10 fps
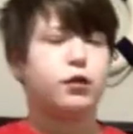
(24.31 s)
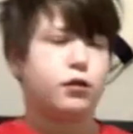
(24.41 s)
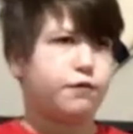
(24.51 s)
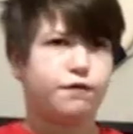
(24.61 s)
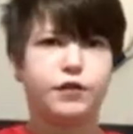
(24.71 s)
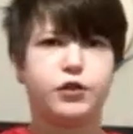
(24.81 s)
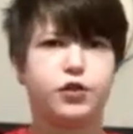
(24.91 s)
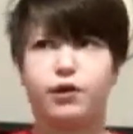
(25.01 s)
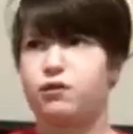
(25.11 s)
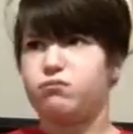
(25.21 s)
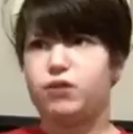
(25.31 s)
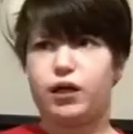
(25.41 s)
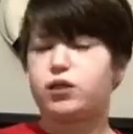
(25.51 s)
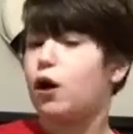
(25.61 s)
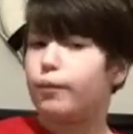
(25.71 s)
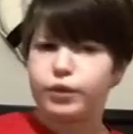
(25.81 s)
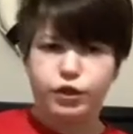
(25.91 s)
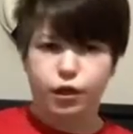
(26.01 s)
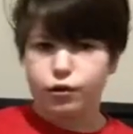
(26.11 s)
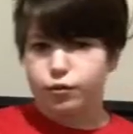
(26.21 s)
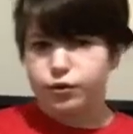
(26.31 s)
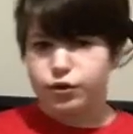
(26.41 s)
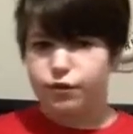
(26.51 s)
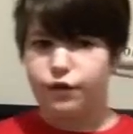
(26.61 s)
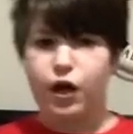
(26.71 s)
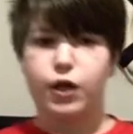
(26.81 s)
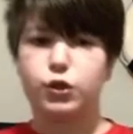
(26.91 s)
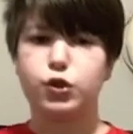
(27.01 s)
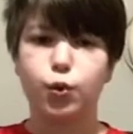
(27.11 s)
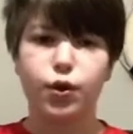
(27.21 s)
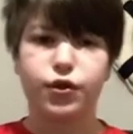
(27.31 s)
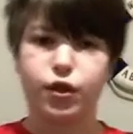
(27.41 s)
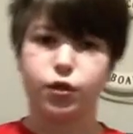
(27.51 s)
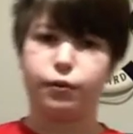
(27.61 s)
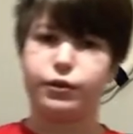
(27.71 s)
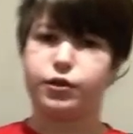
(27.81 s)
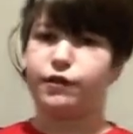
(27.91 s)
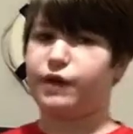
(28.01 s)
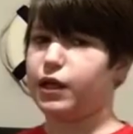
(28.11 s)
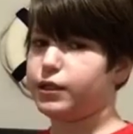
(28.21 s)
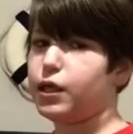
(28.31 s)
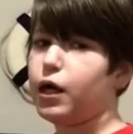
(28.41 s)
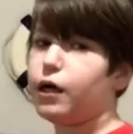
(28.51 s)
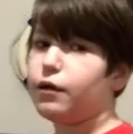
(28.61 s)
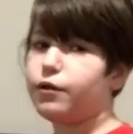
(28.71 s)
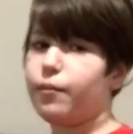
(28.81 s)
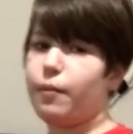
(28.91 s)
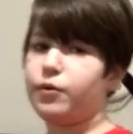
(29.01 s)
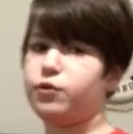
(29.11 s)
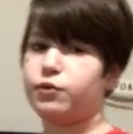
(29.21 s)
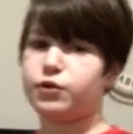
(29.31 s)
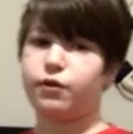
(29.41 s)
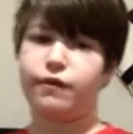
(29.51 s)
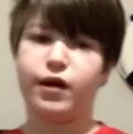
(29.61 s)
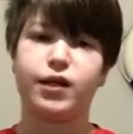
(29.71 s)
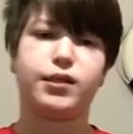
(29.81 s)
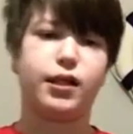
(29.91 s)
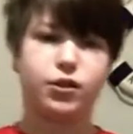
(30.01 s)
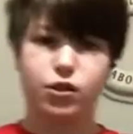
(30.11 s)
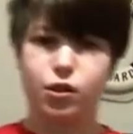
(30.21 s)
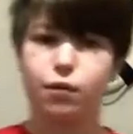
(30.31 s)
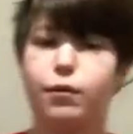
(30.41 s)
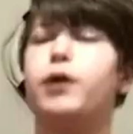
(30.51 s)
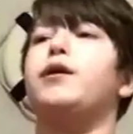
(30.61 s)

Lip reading: featuring like Tom and Jerry, the Wizard of Oz, Dorothy and the Wizard of Oz, the Muppets Wizard of Oz, and so on.